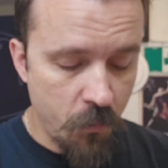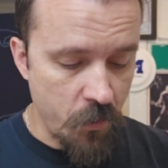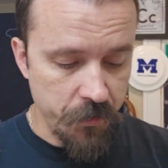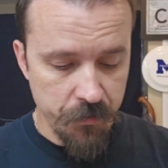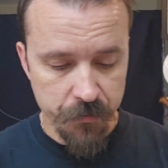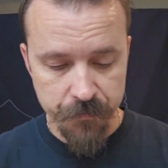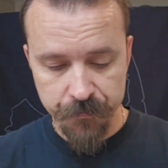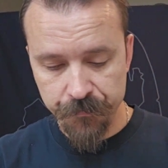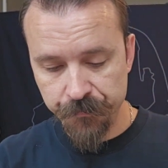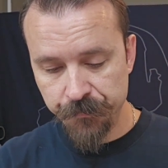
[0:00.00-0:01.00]
once,
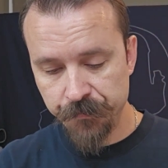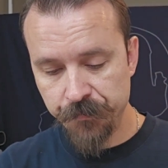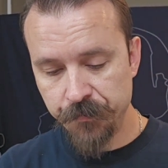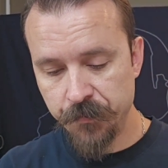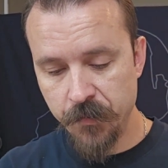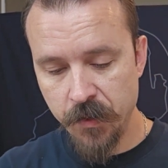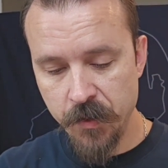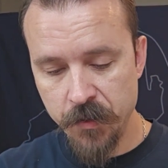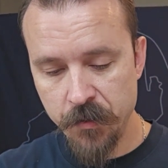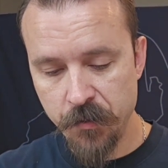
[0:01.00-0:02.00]

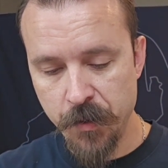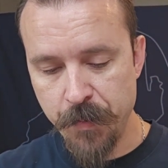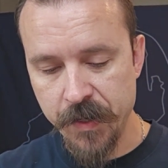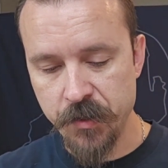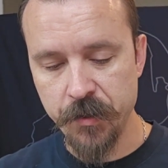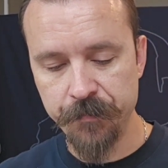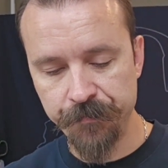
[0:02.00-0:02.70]
she'll nip at you.